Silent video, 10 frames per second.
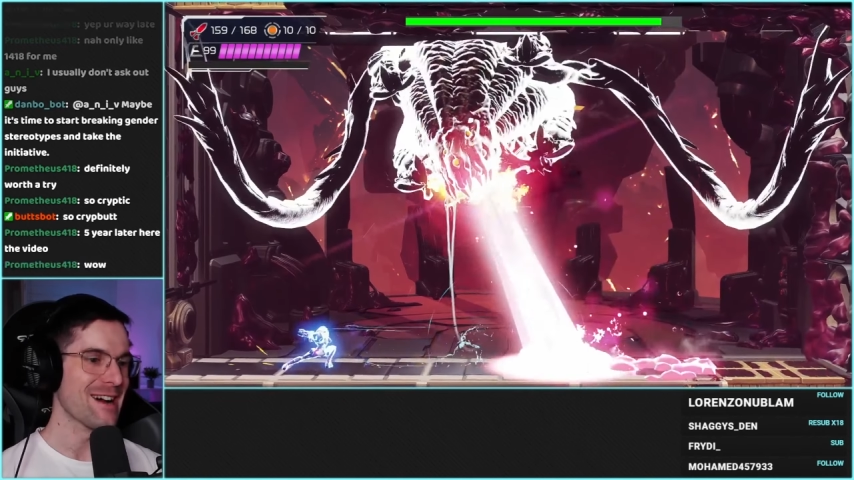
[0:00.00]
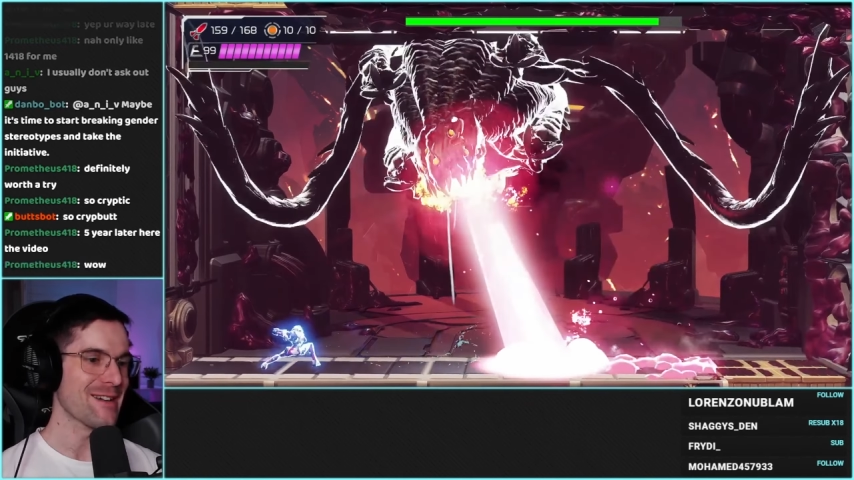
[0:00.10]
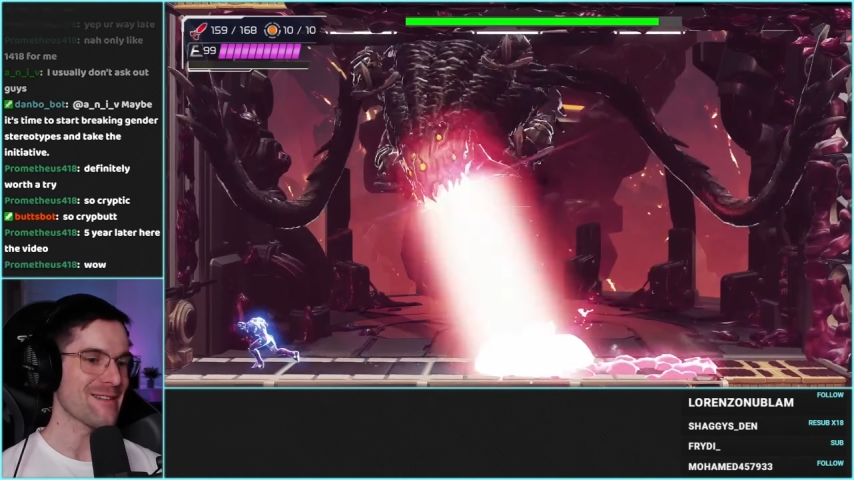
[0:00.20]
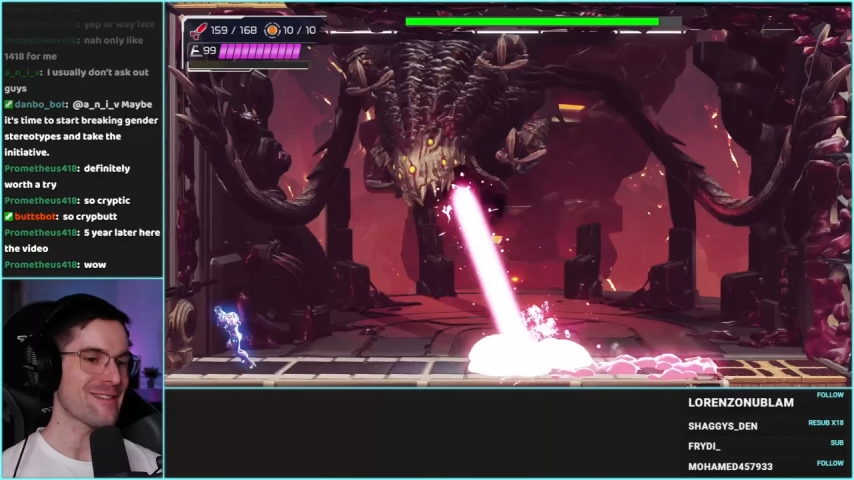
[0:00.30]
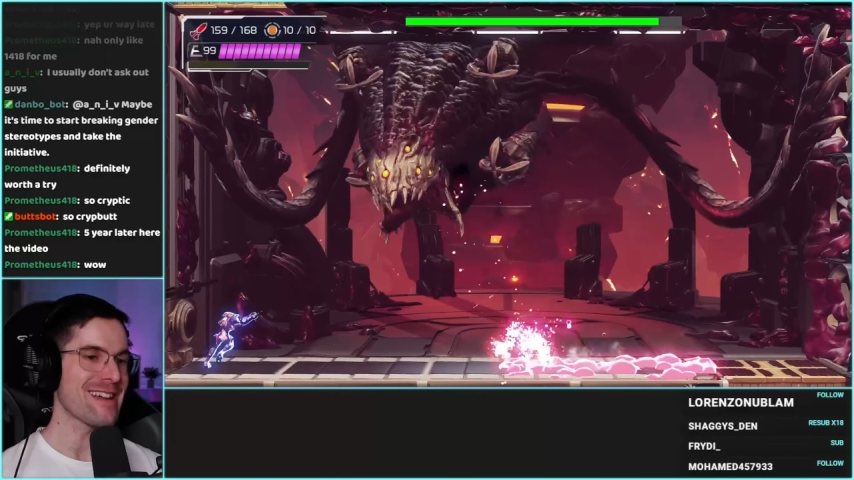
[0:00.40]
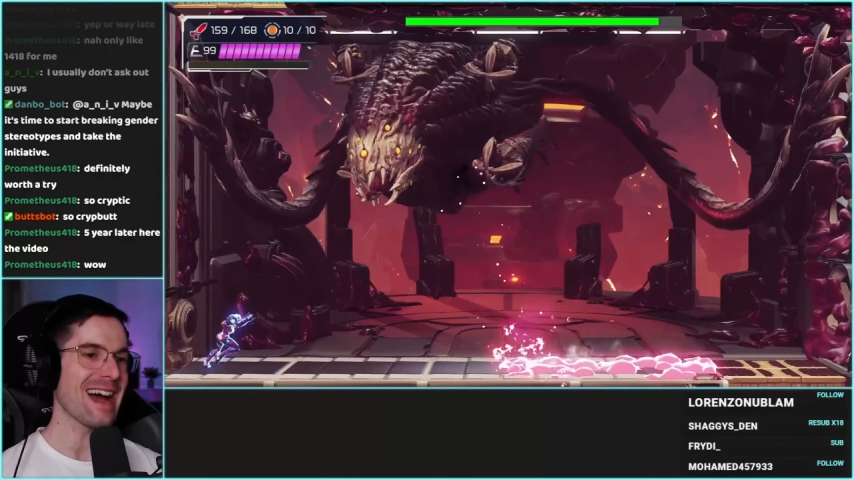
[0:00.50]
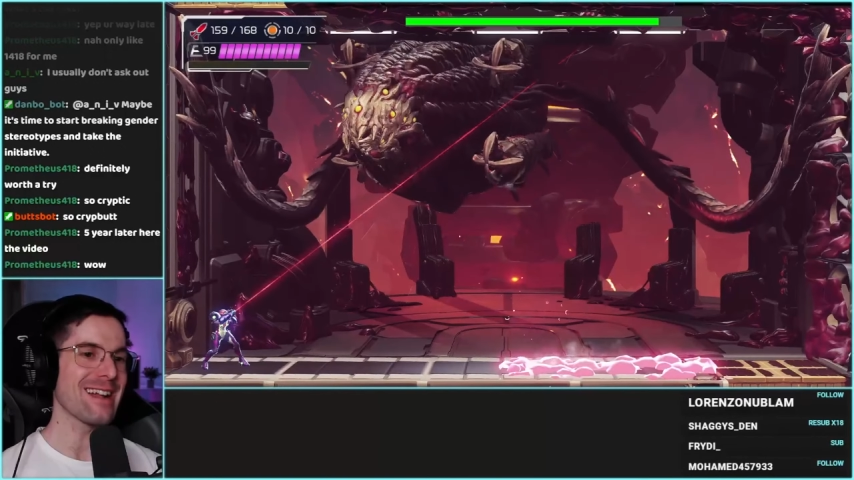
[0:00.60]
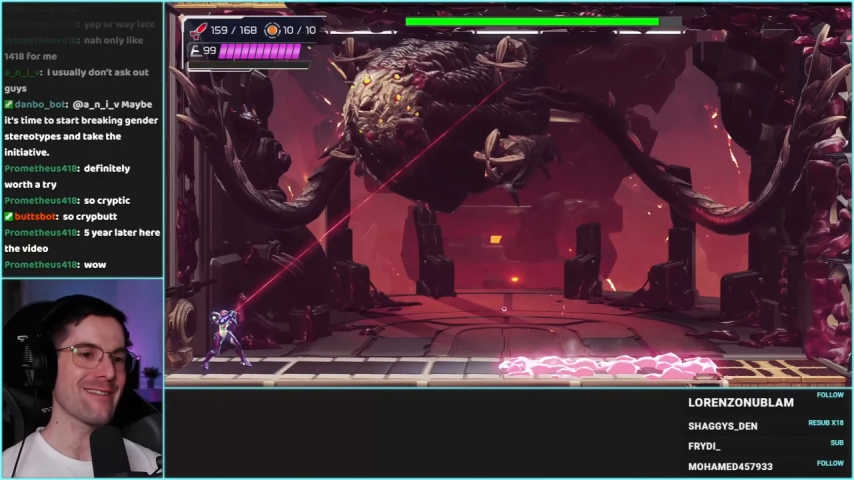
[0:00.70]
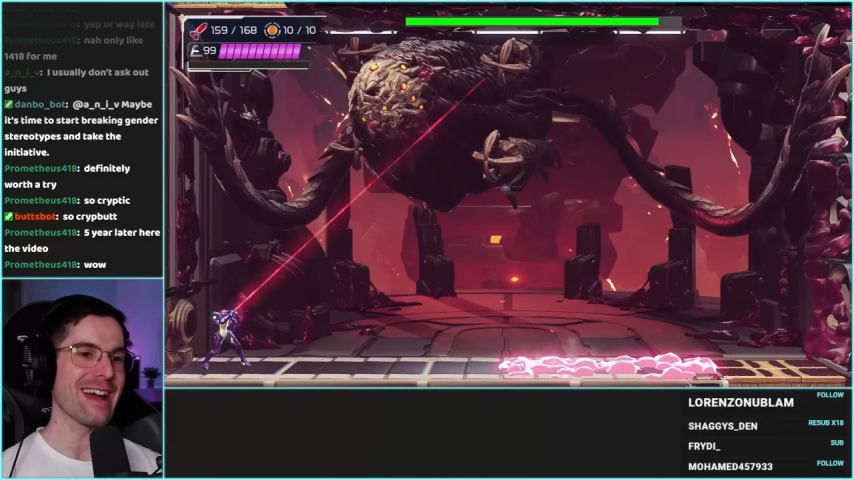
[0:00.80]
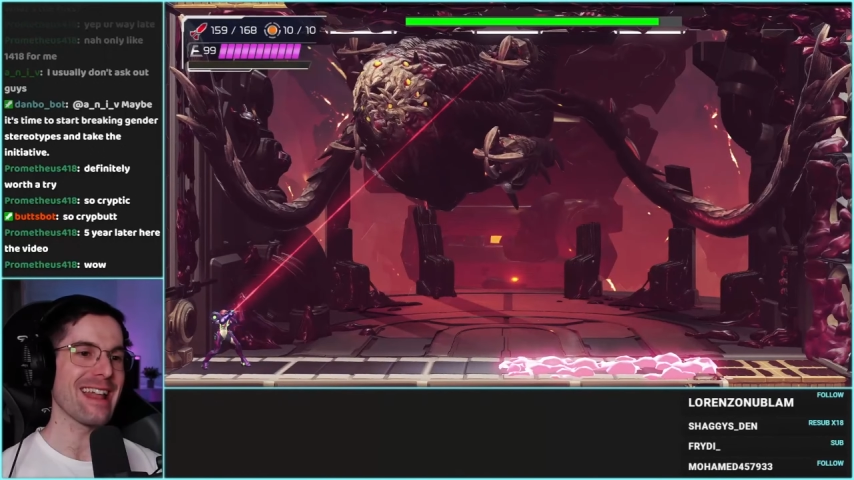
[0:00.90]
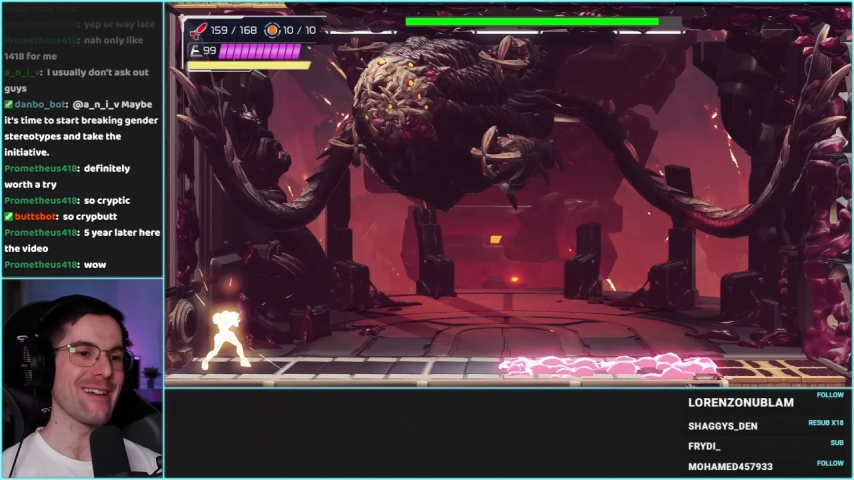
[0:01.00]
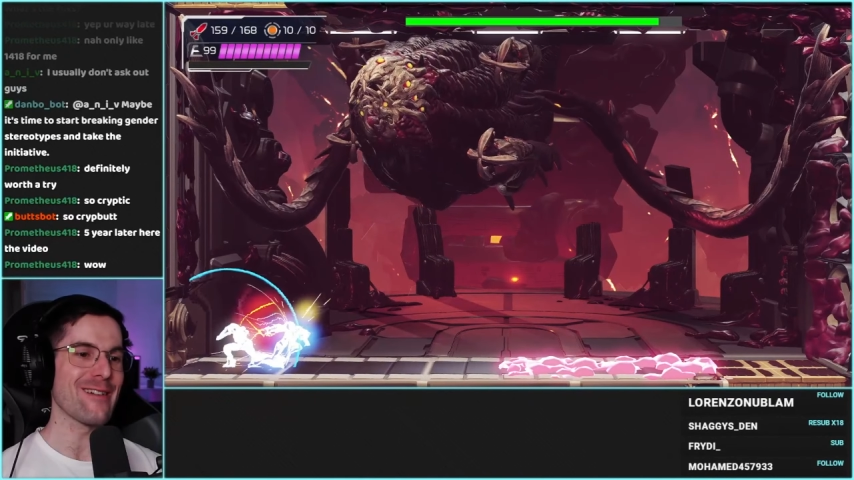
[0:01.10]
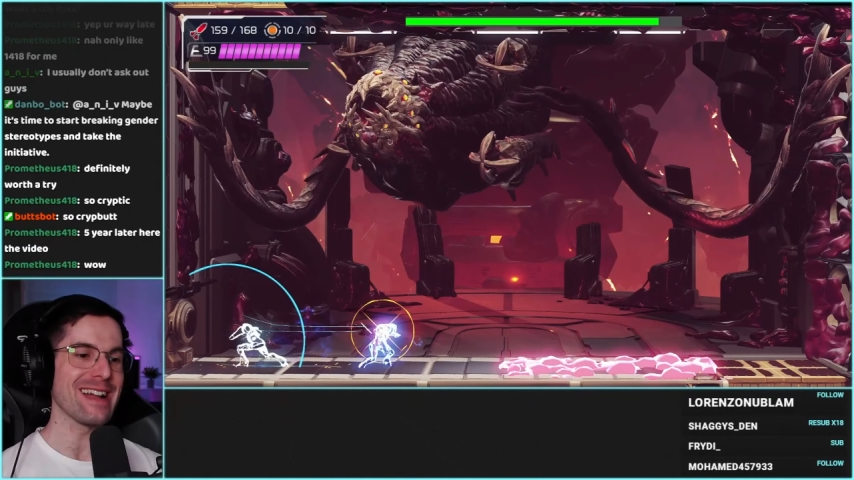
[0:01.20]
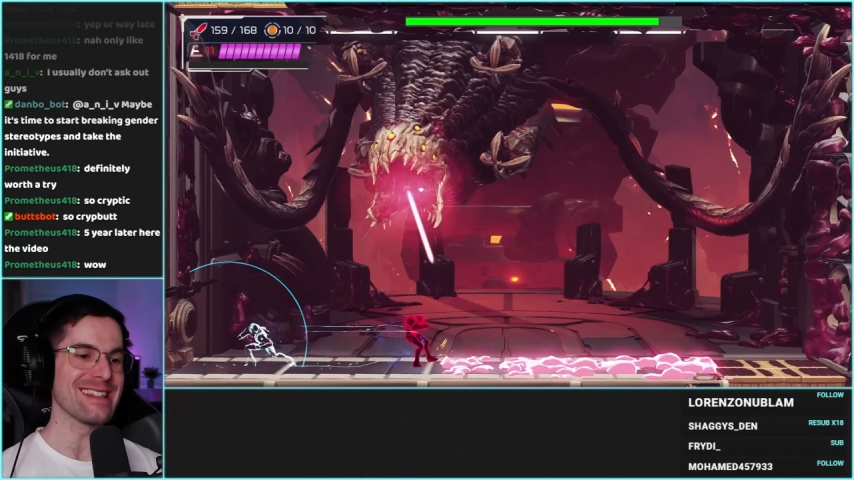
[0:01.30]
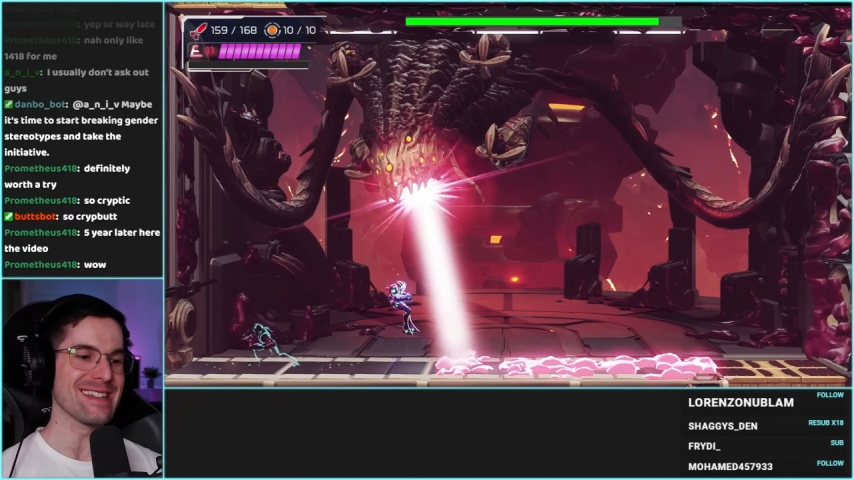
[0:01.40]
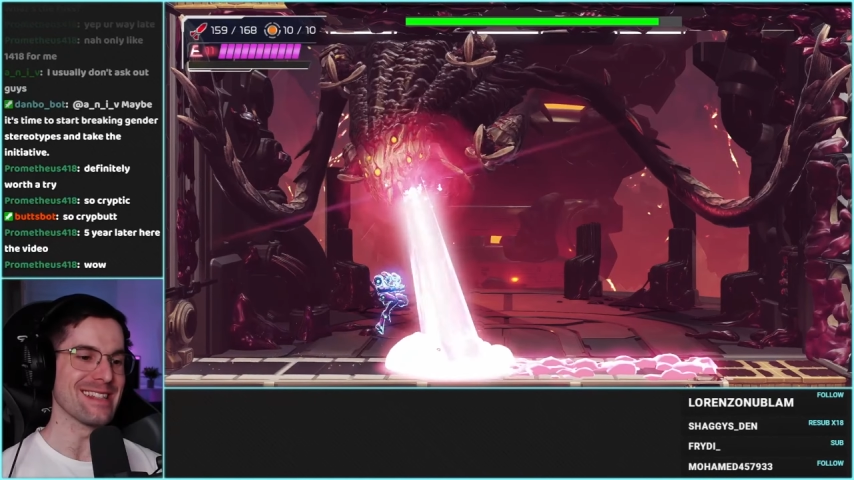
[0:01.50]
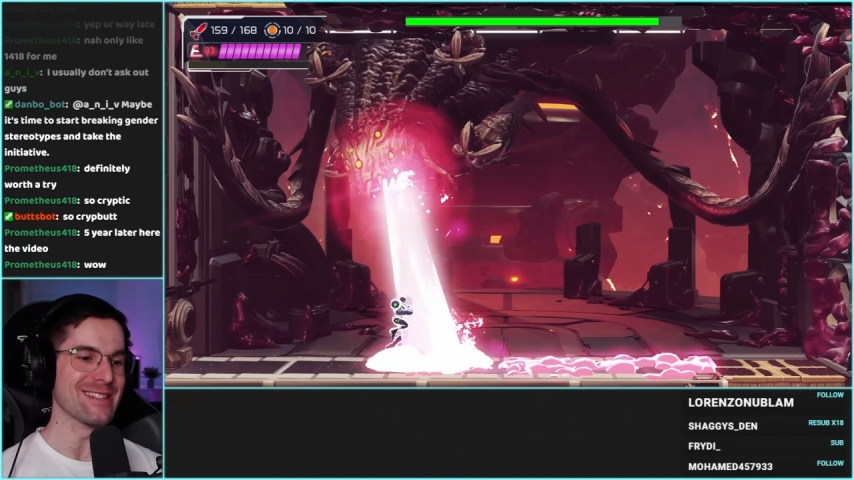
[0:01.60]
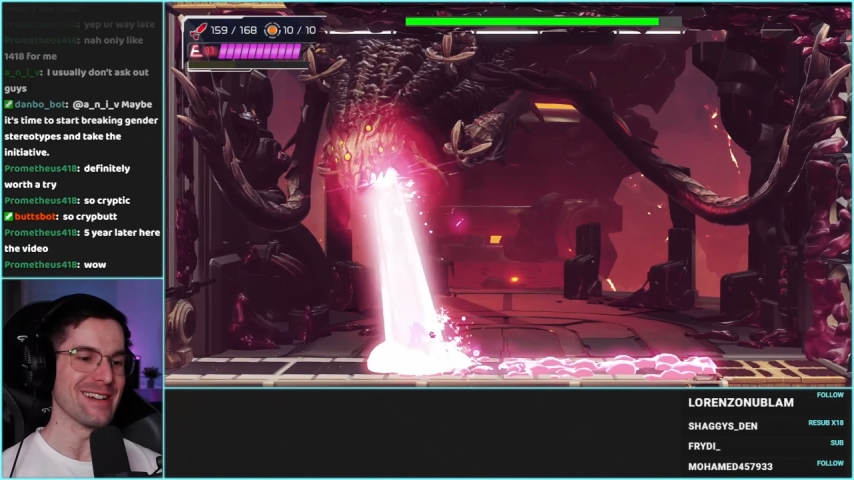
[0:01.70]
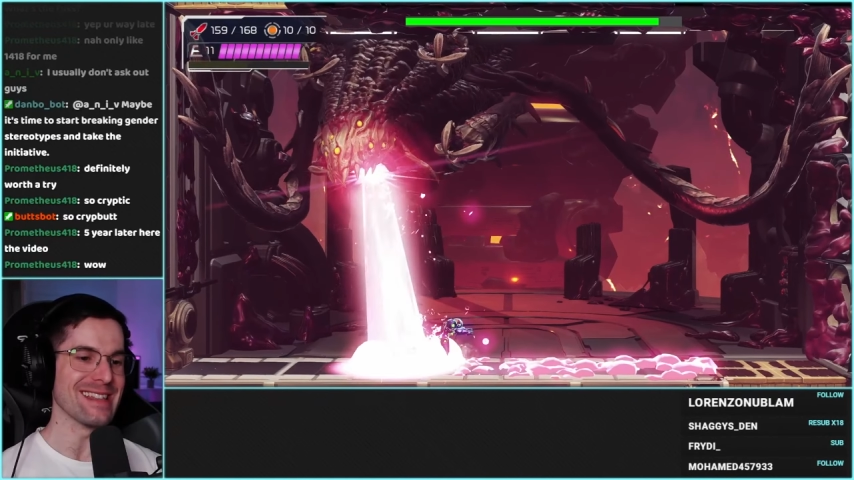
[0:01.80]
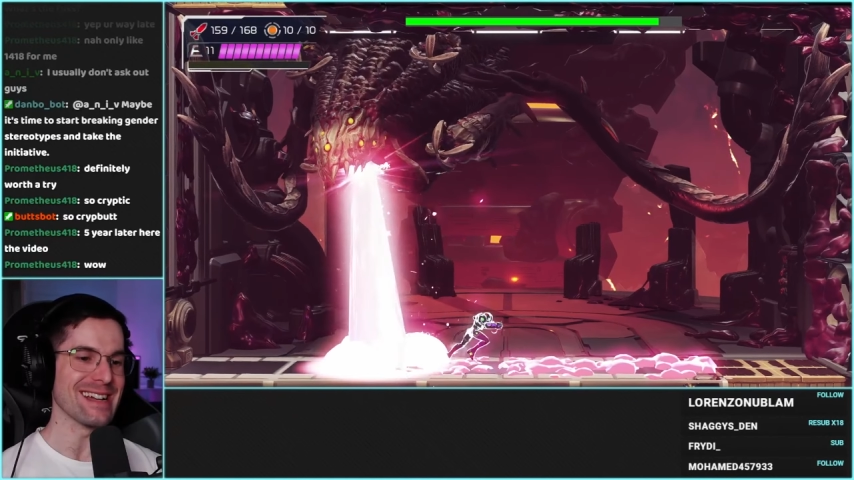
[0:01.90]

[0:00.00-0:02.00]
Right when I went into it,